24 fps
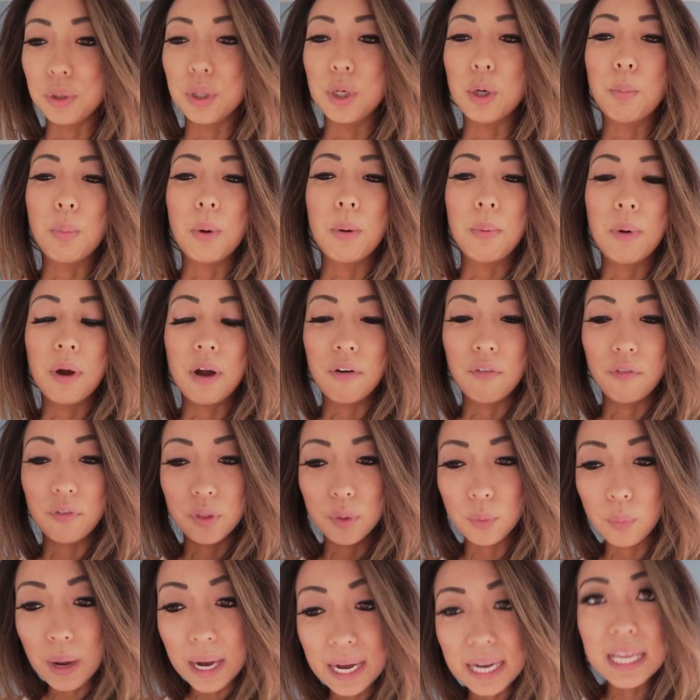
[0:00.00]
you know, preparing for
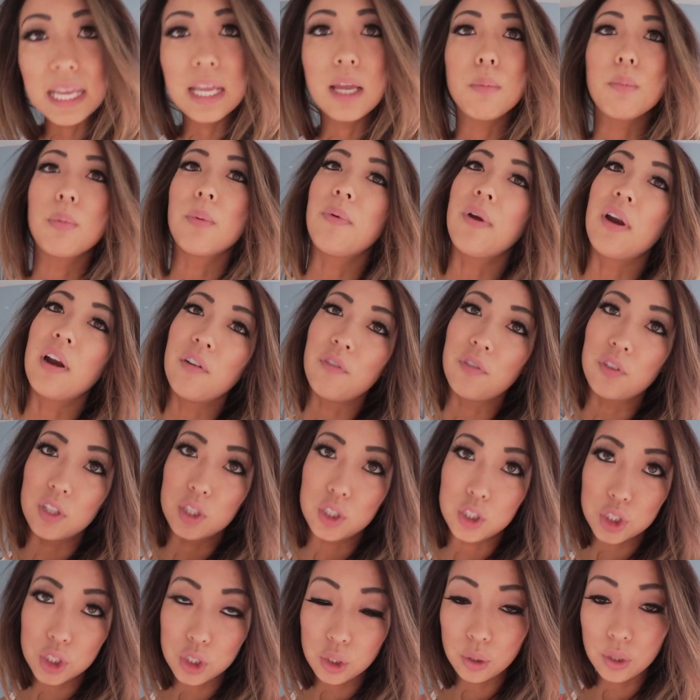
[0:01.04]
the wedding and preparing for the
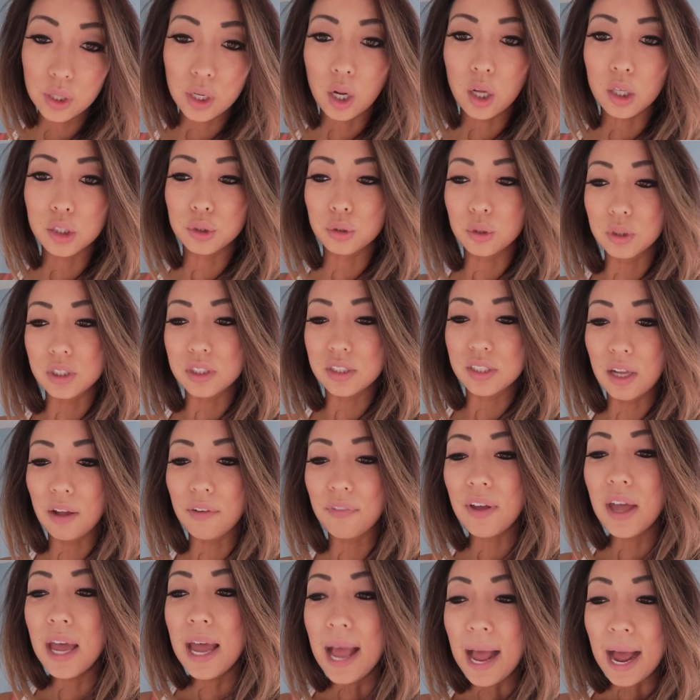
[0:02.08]
shoot and all sorts of
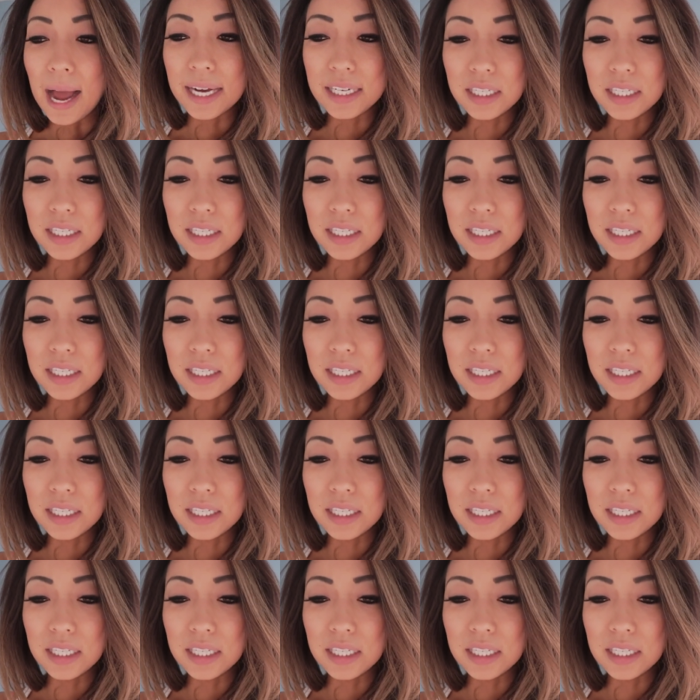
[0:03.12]
stuff.